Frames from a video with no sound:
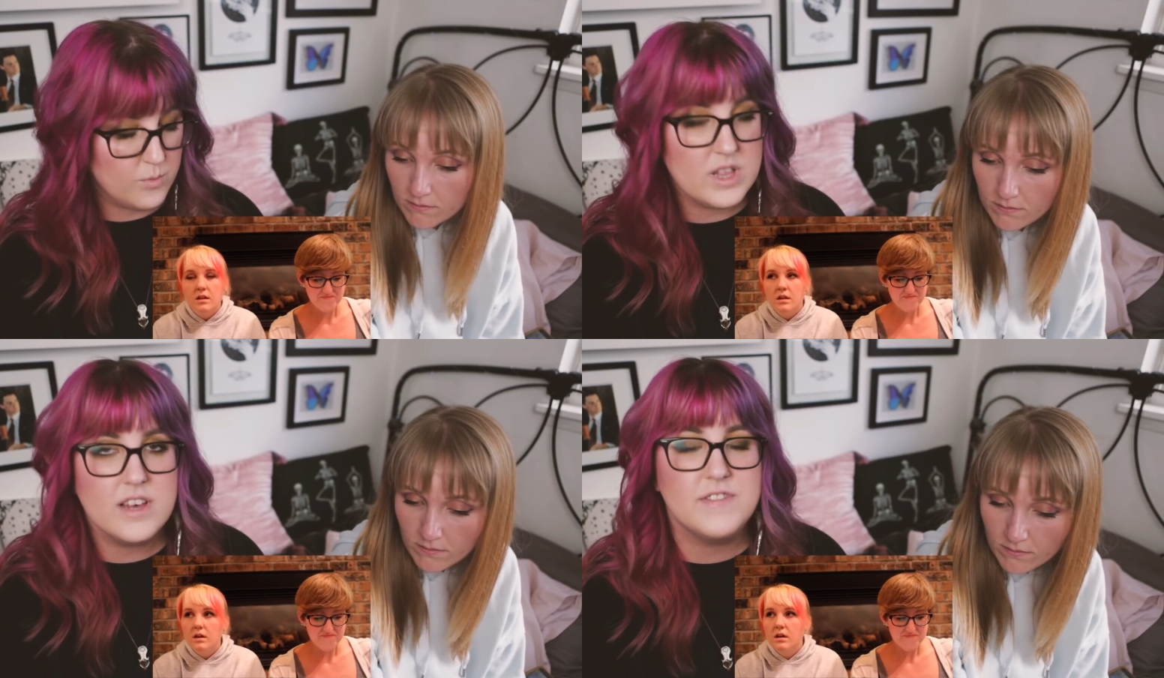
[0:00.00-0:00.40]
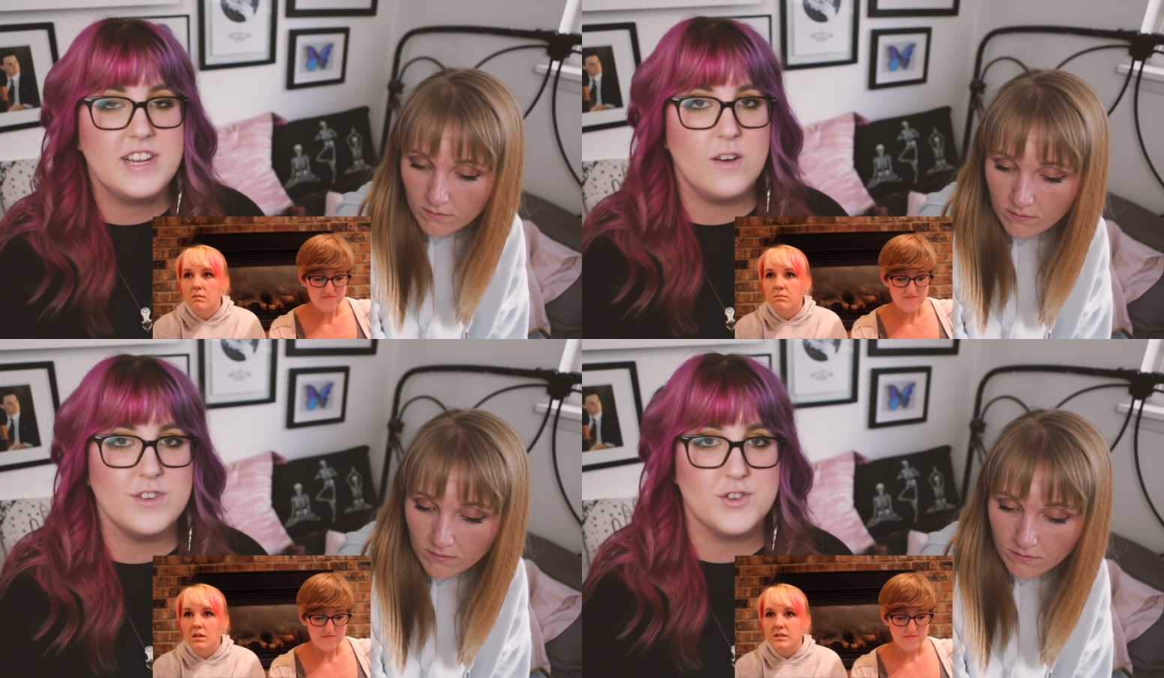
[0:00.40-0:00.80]
Speaker 1: We
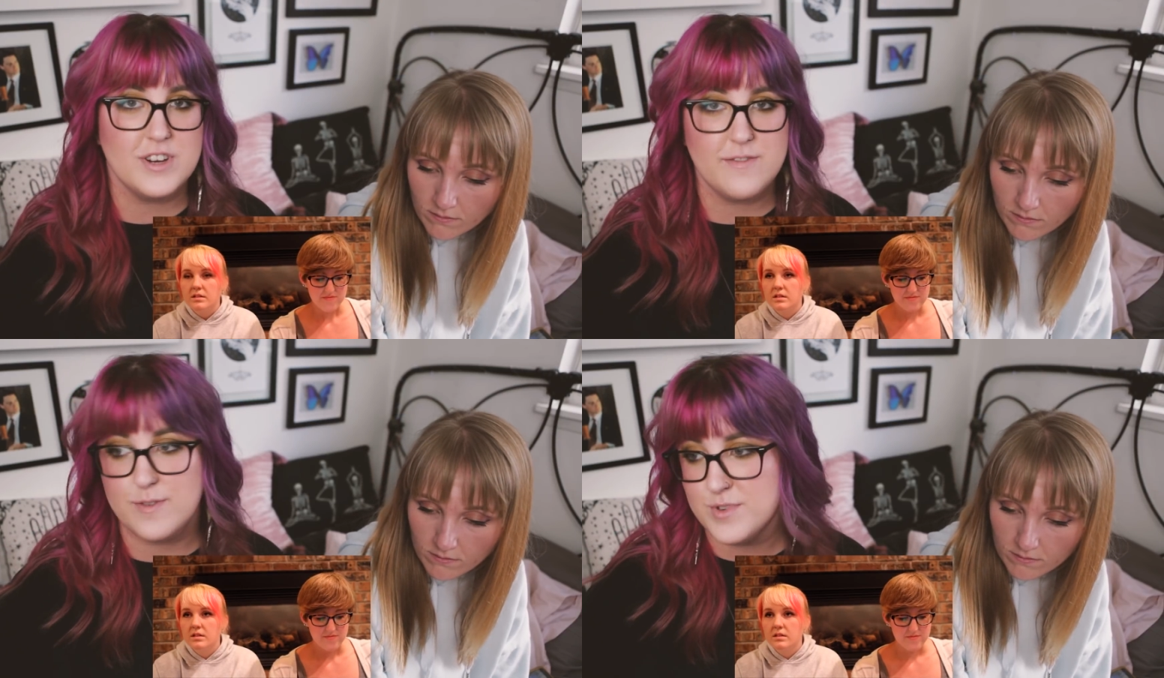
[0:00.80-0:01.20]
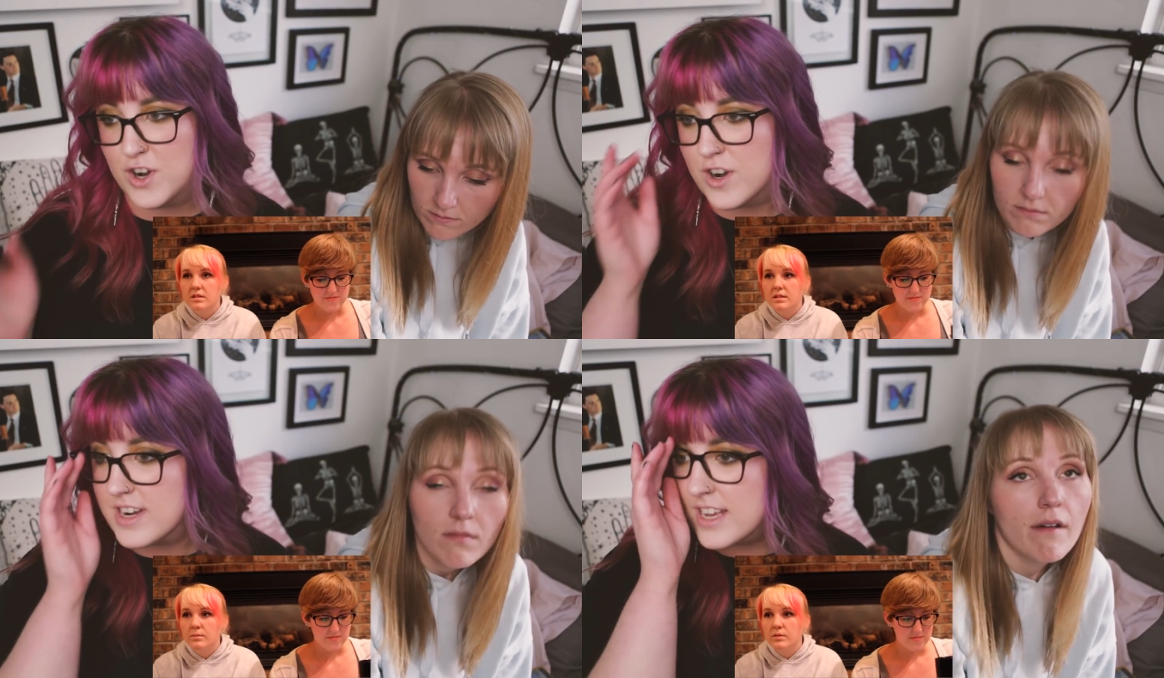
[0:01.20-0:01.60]
lived down the street from
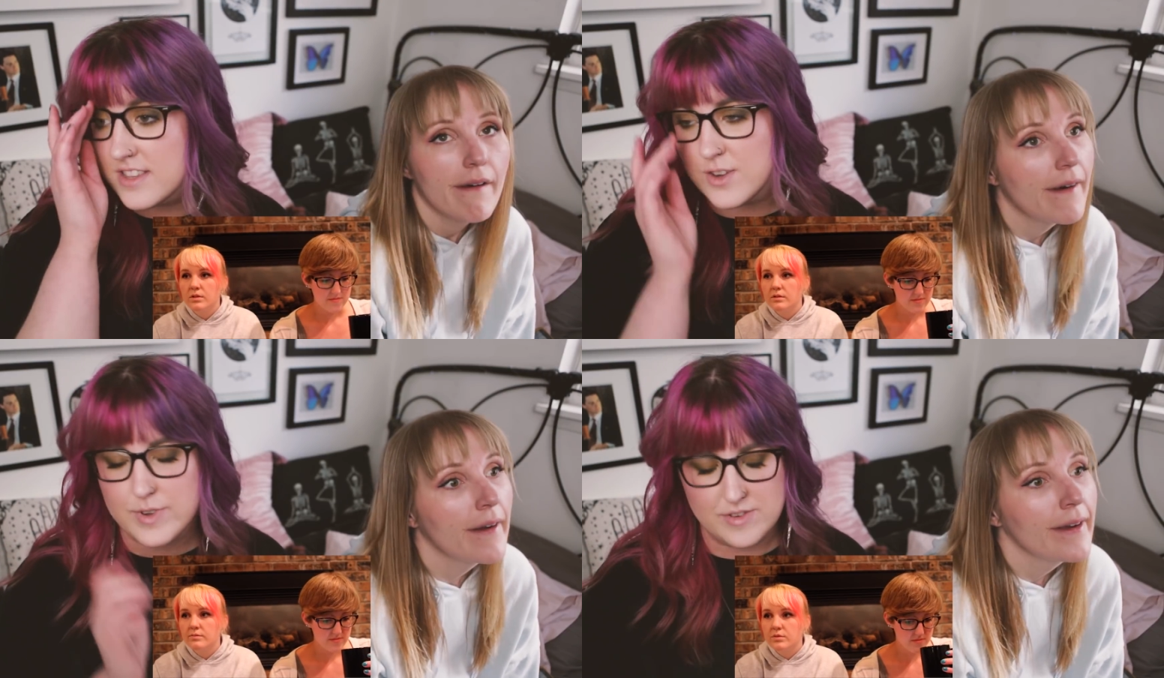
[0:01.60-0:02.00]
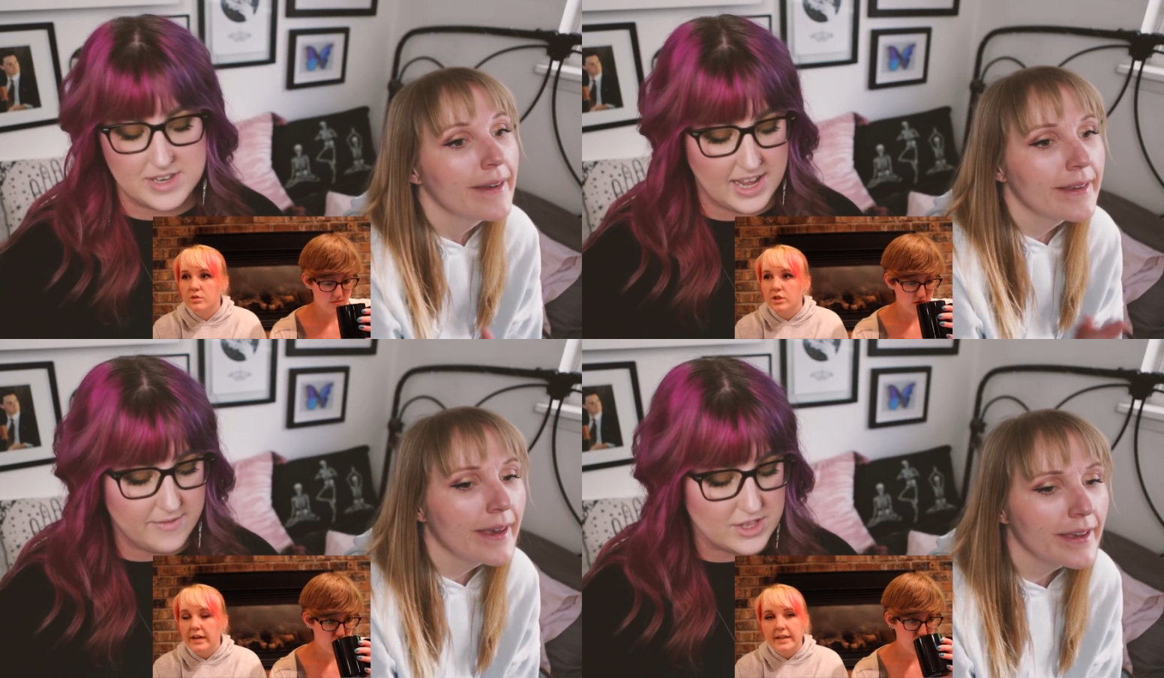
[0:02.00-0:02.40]
Target, so we
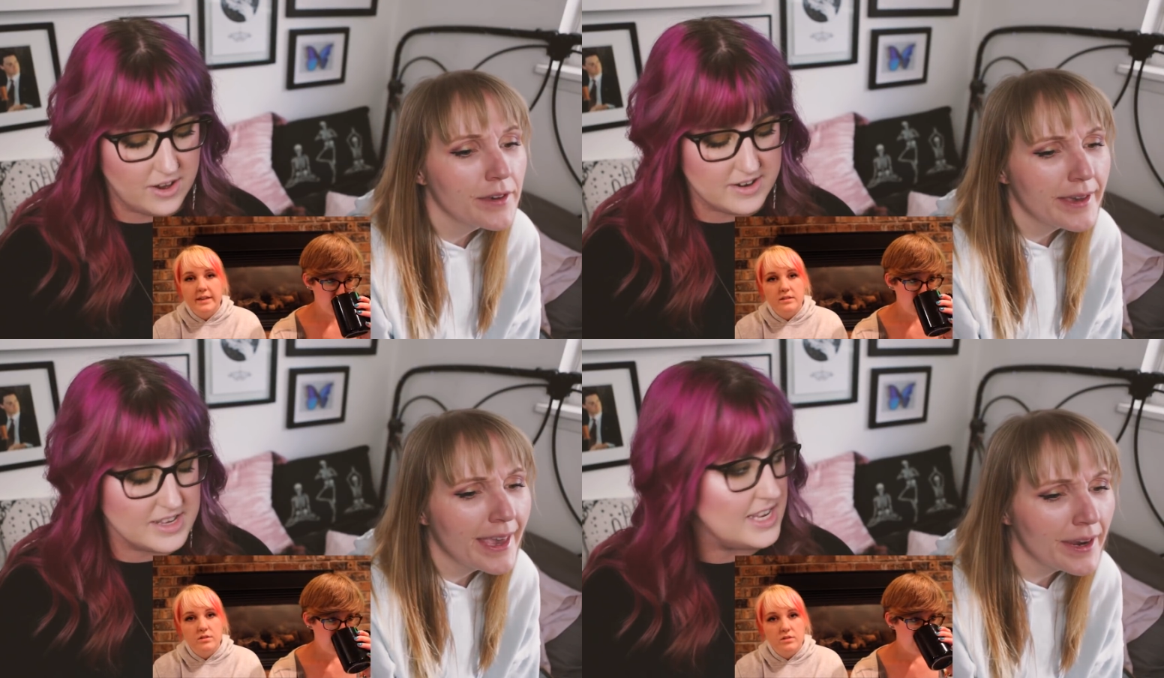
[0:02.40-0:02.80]
used to have yeah, a lot of